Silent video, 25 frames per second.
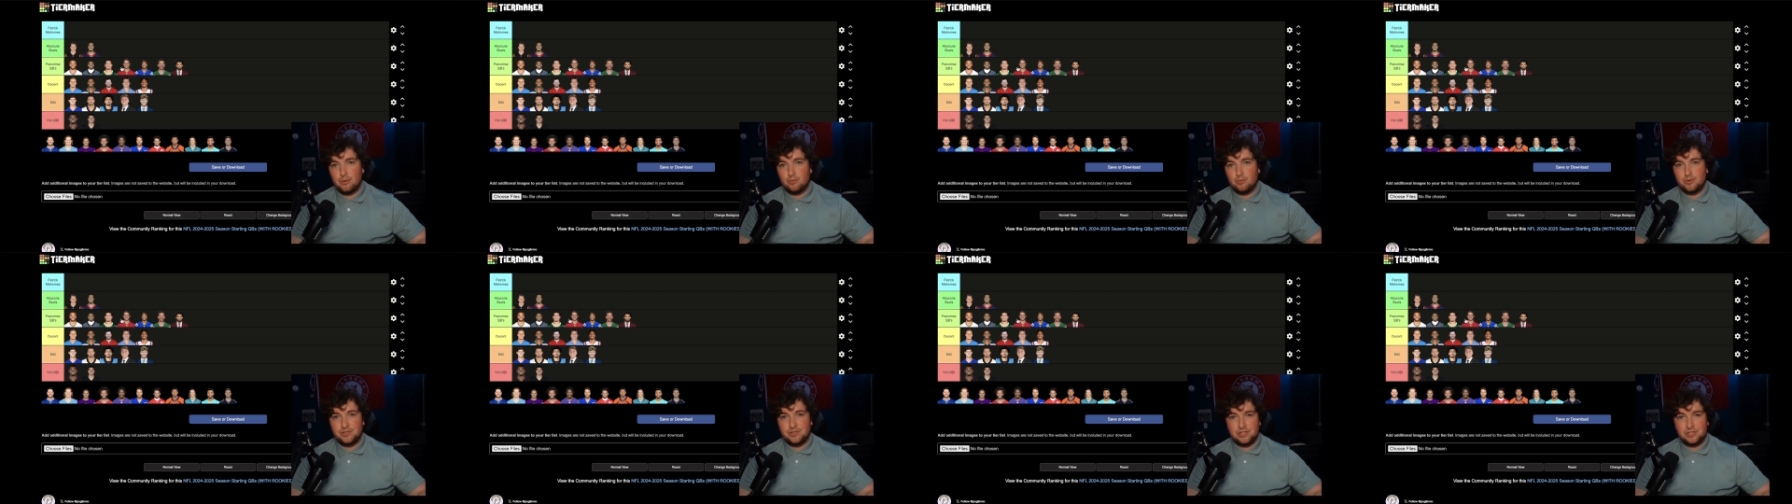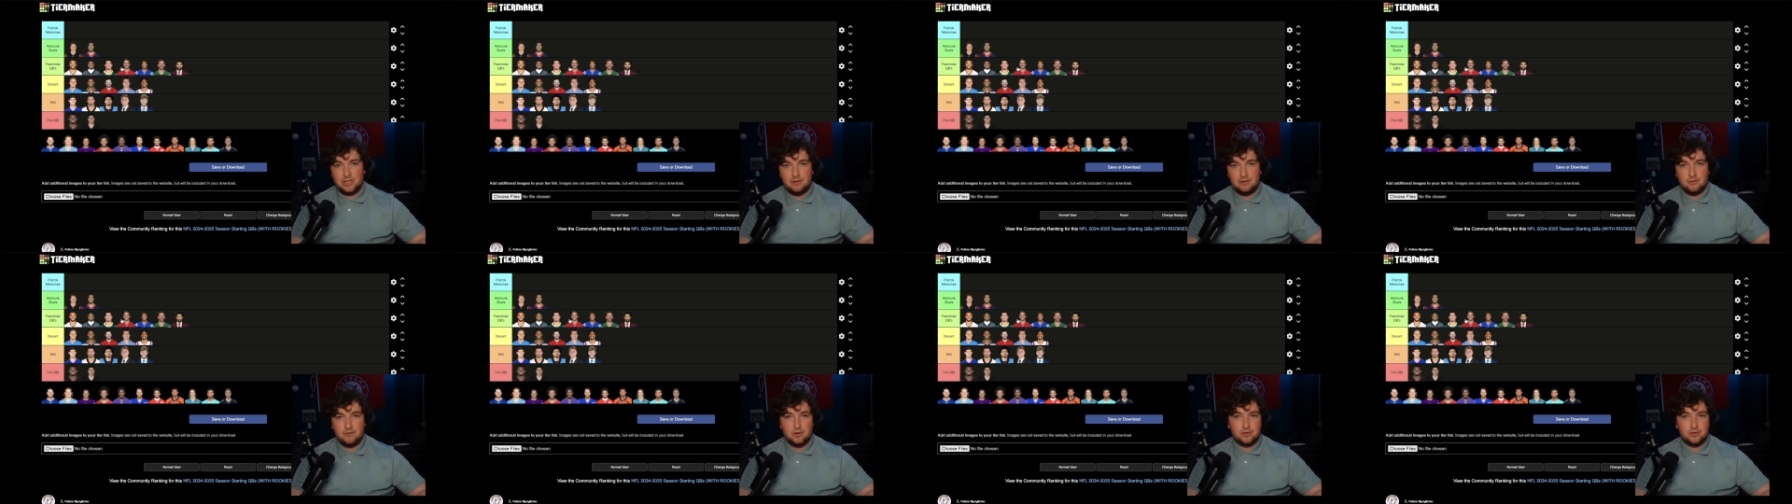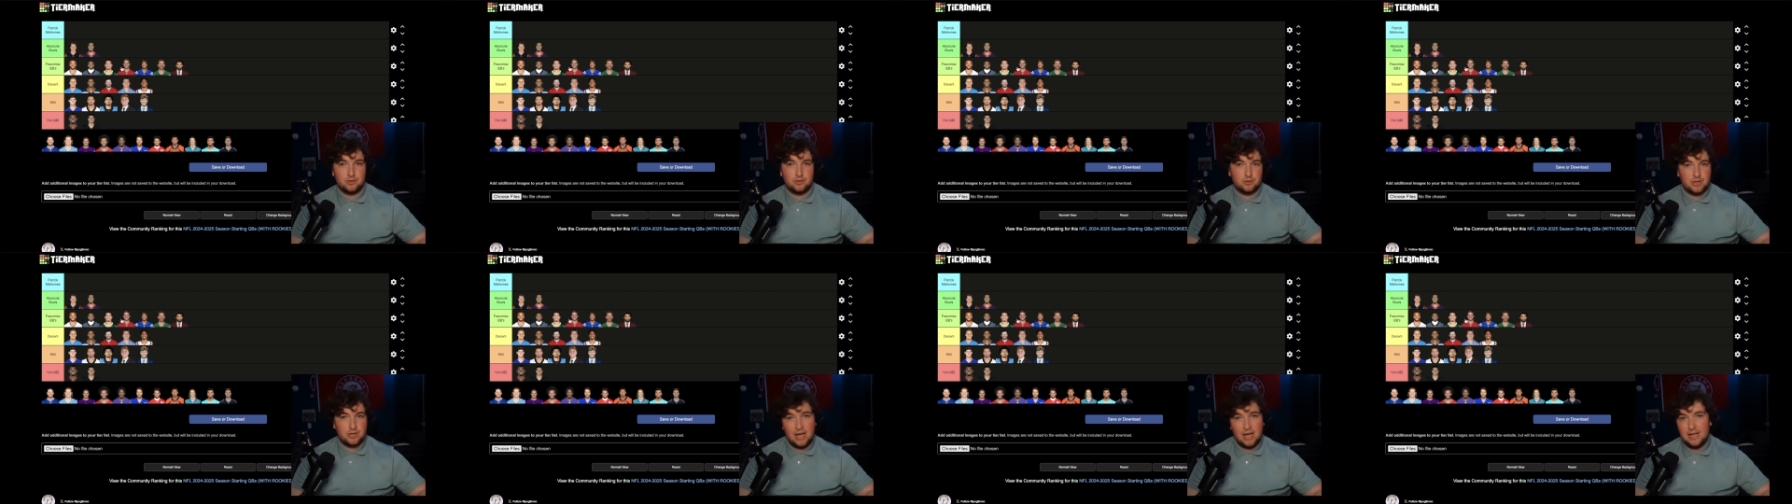receivers
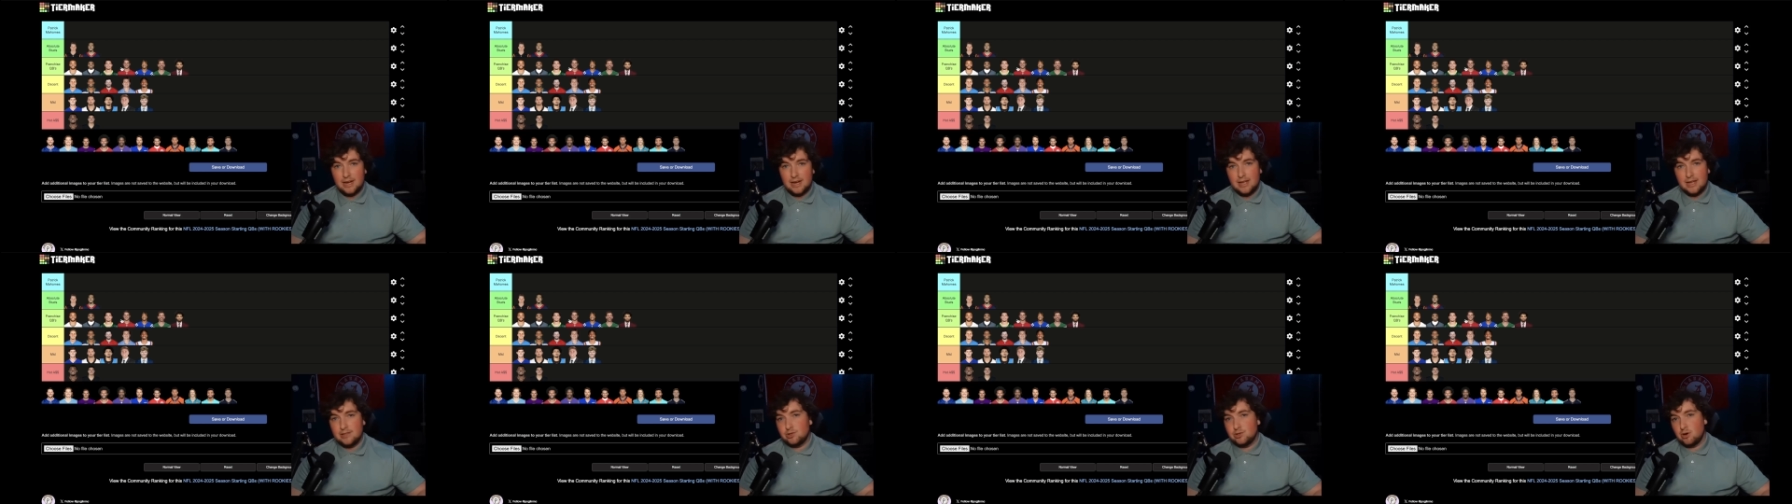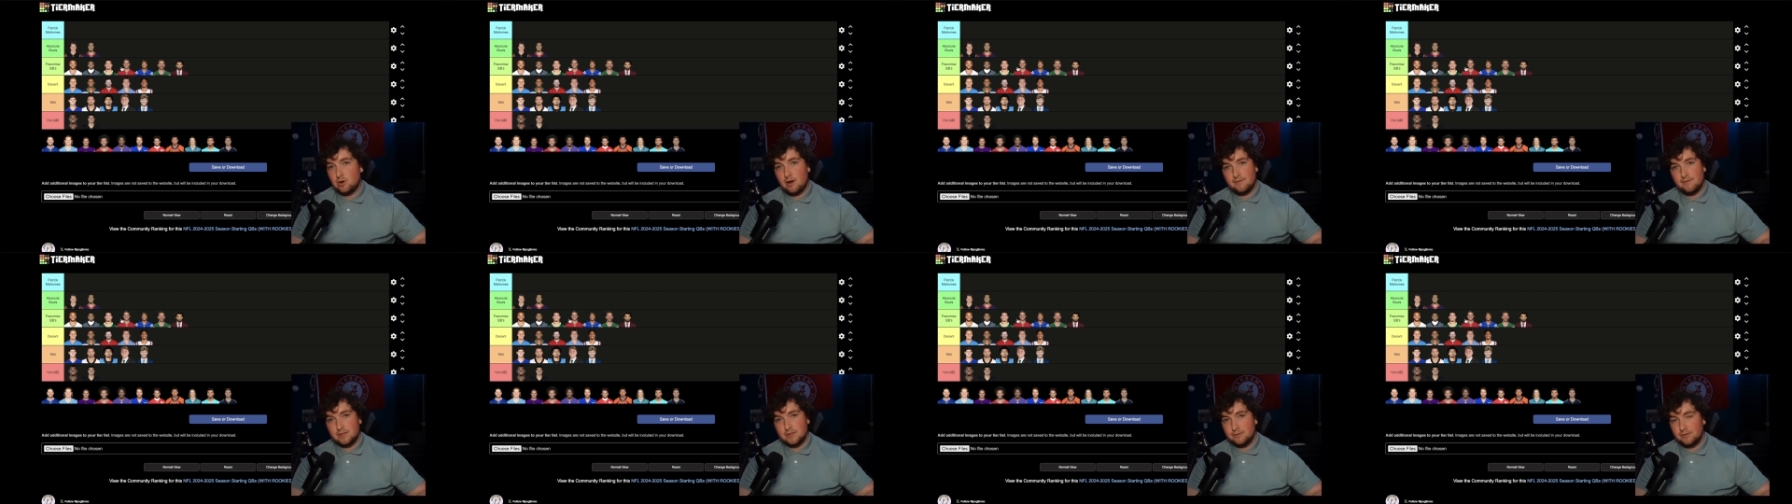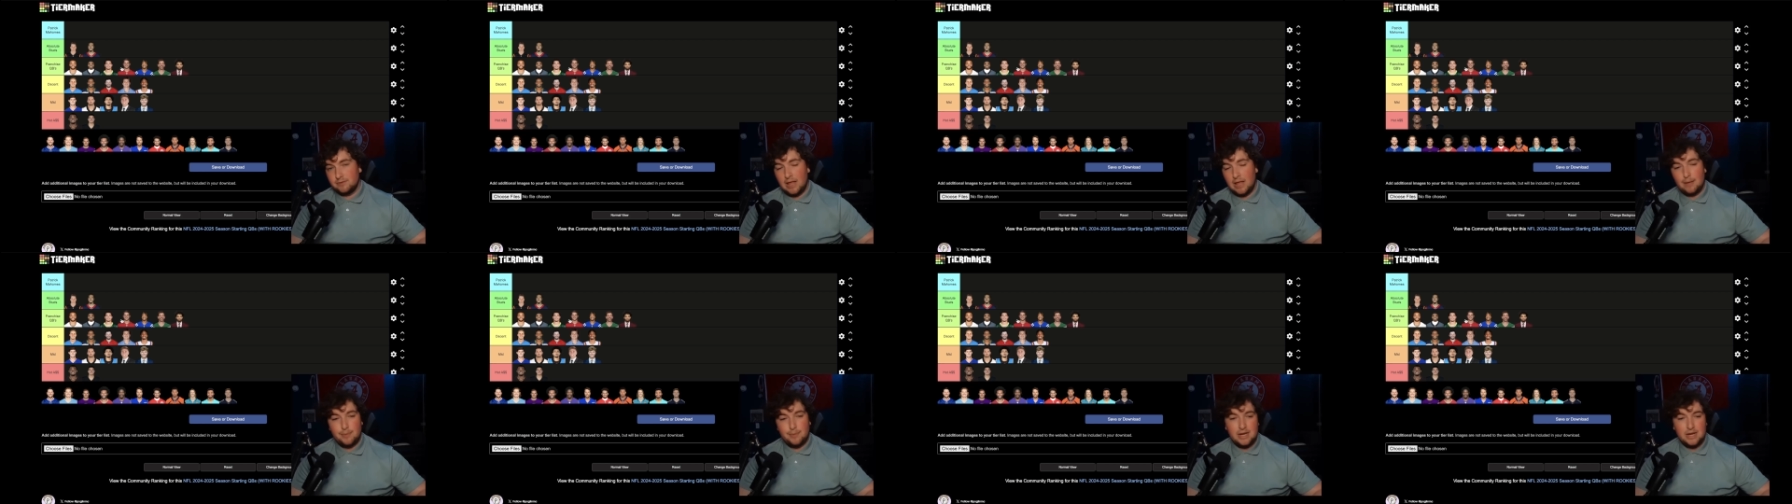or tight ends or offensive
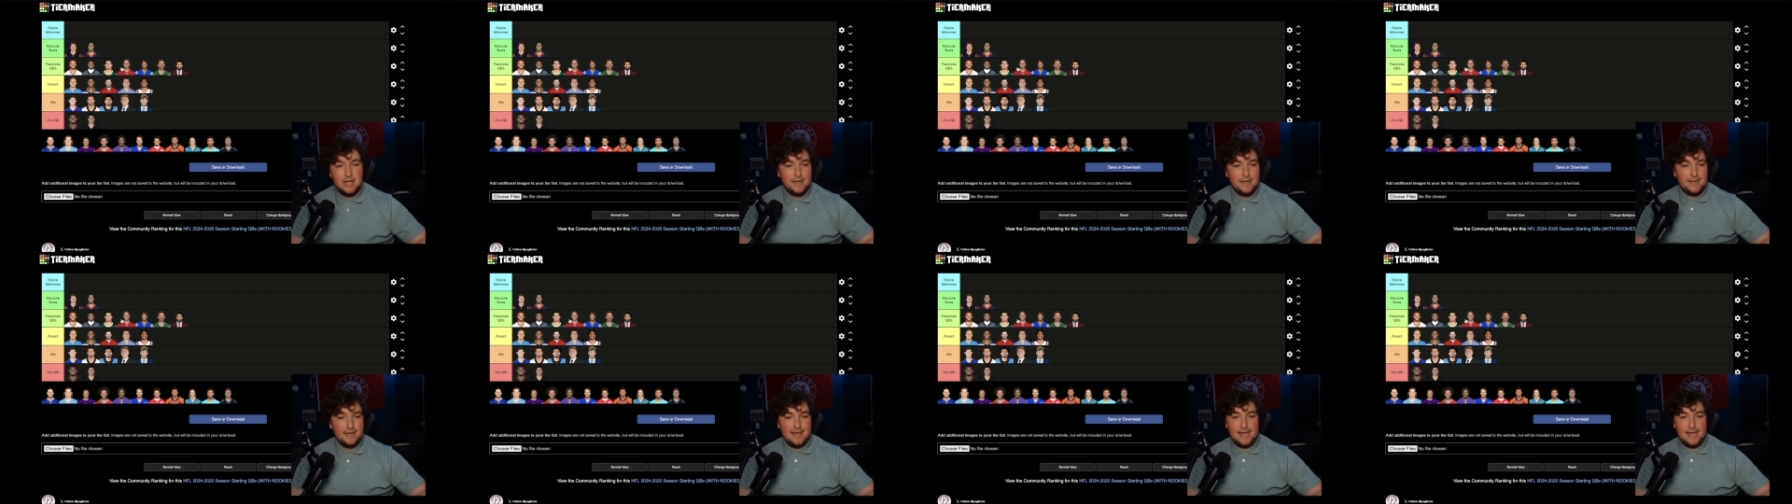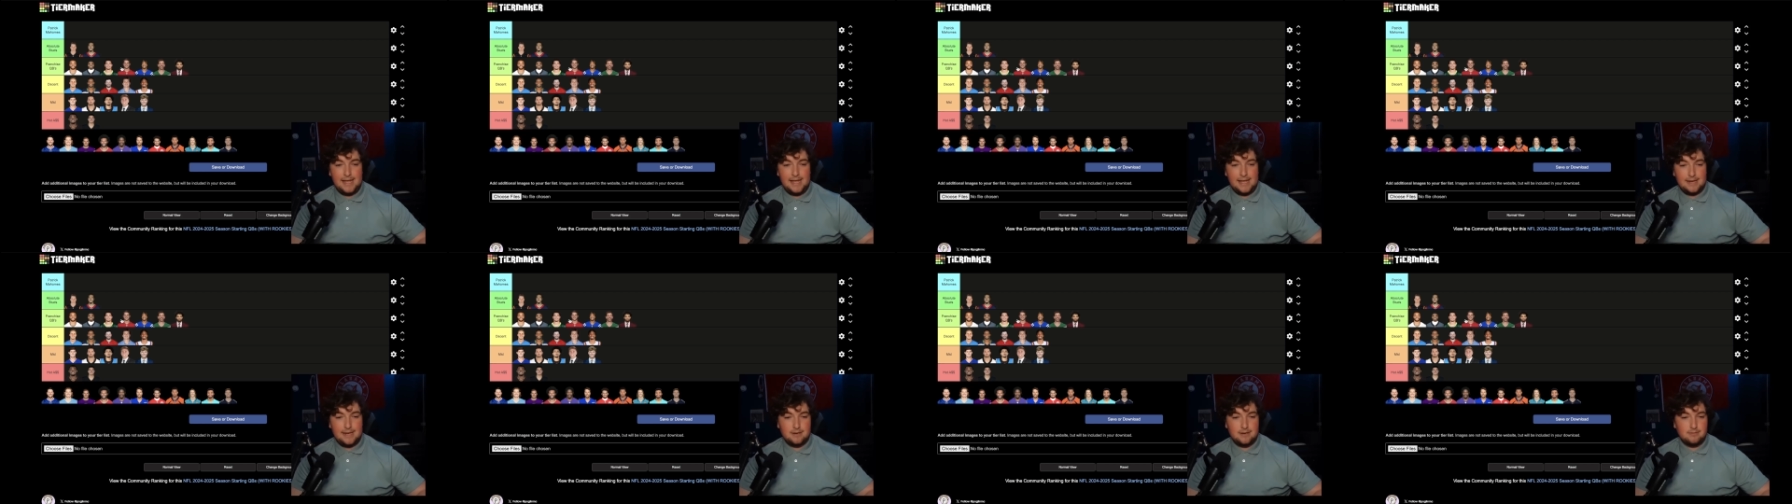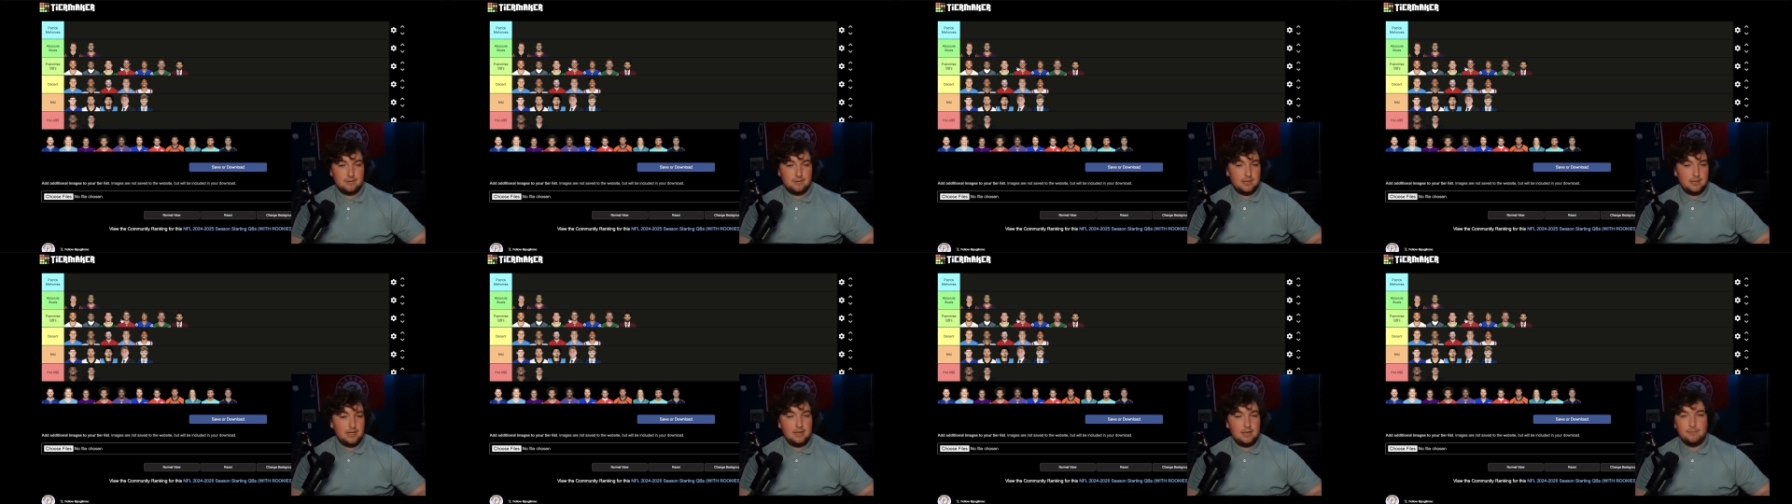linemen, and
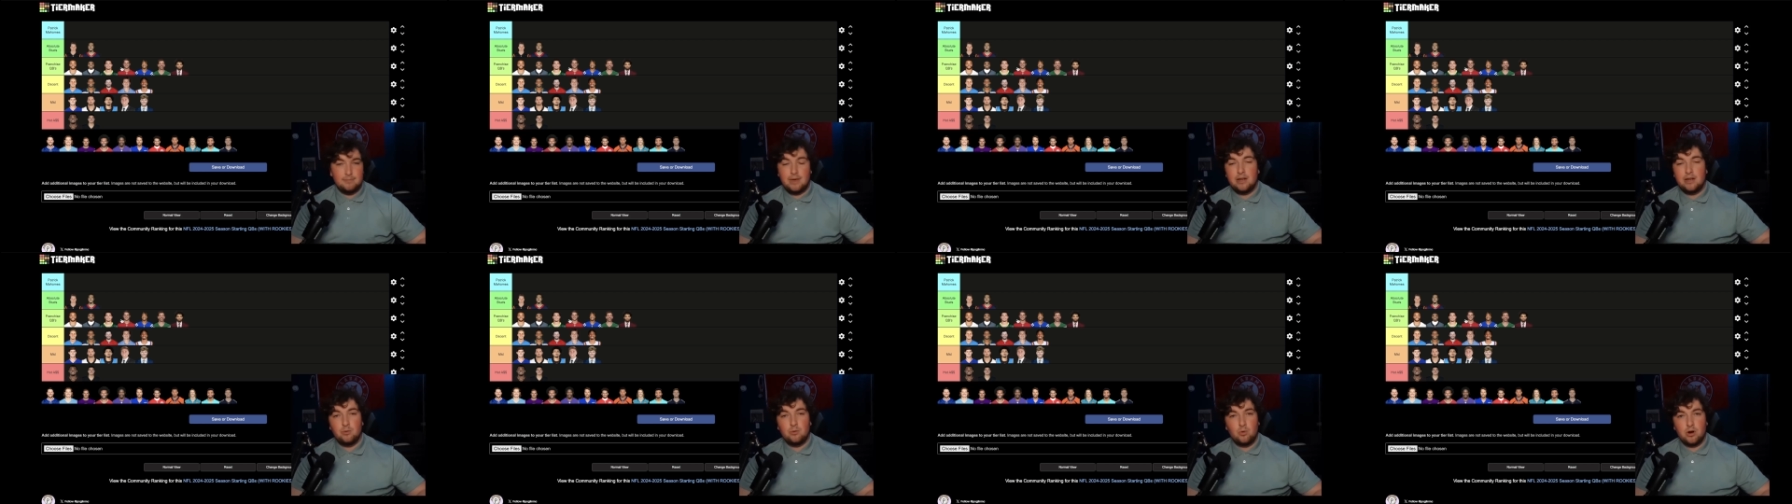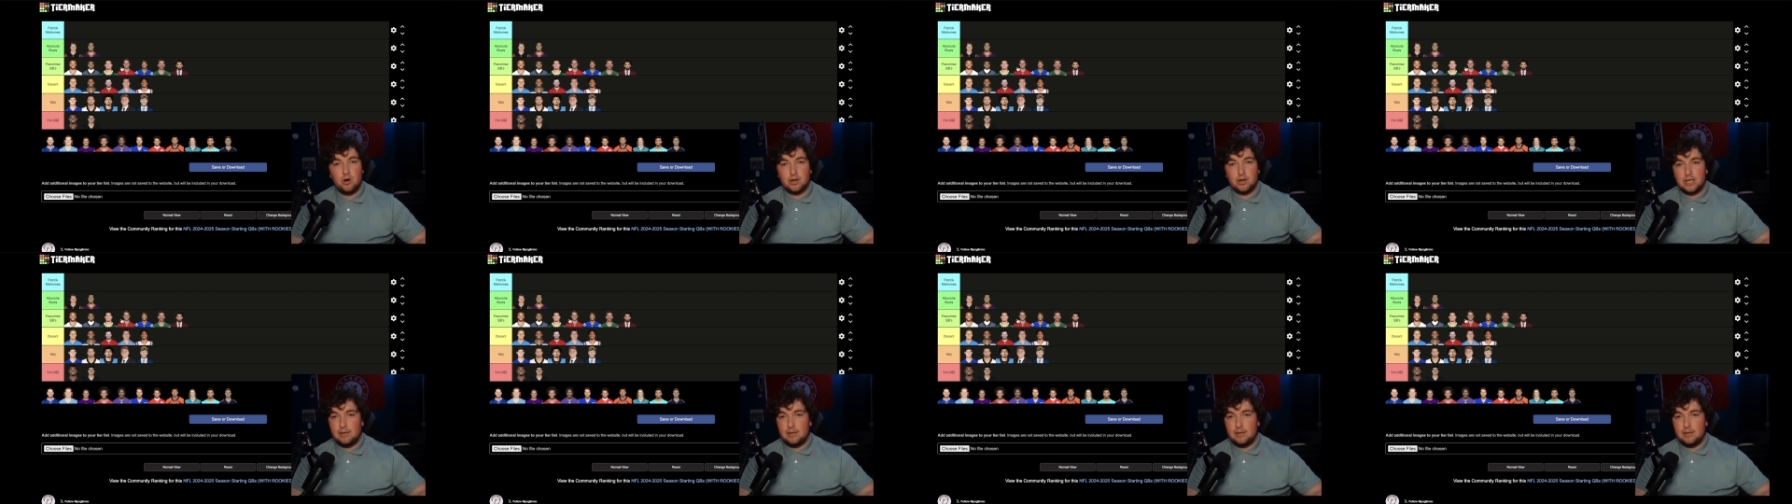he made it work.